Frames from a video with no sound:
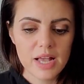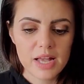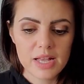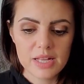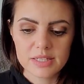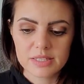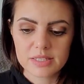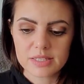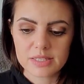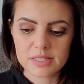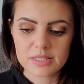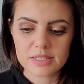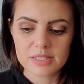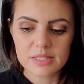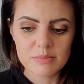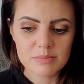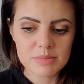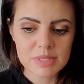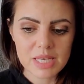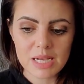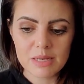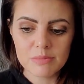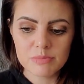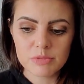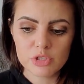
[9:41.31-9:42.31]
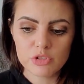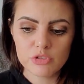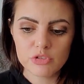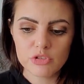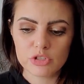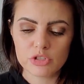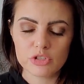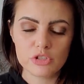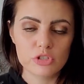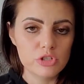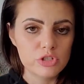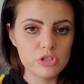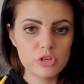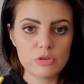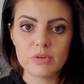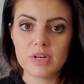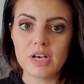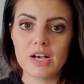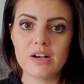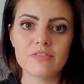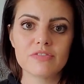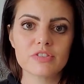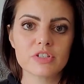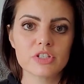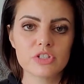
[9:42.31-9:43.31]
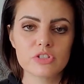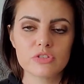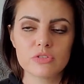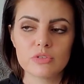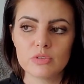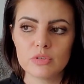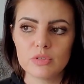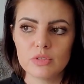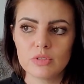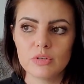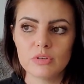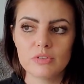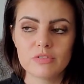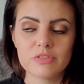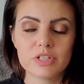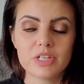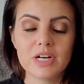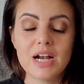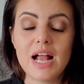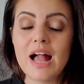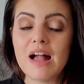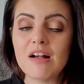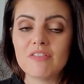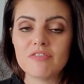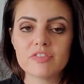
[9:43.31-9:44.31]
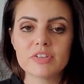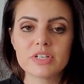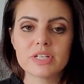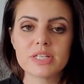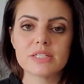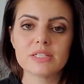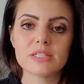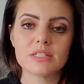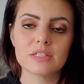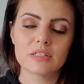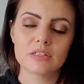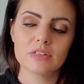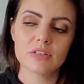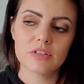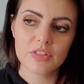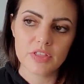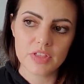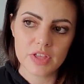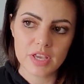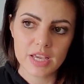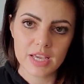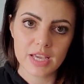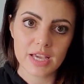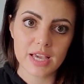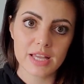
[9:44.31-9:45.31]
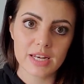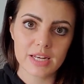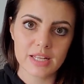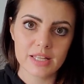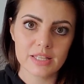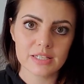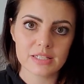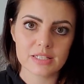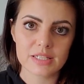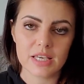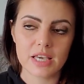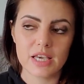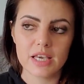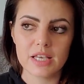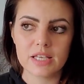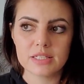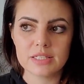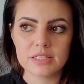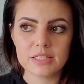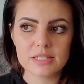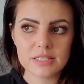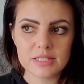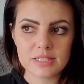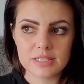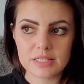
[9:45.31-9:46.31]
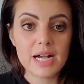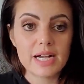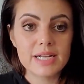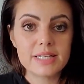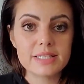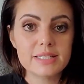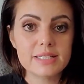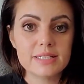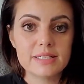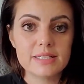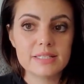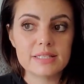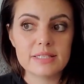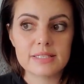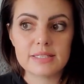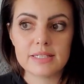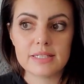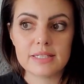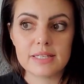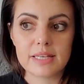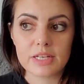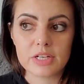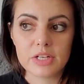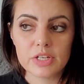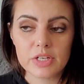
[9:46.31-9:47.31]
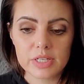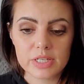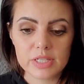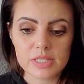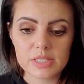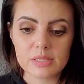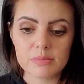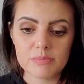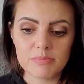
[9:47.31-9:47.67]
And sometimes you just don't have control over every single thing. And in this case, I didn't and I couldn't.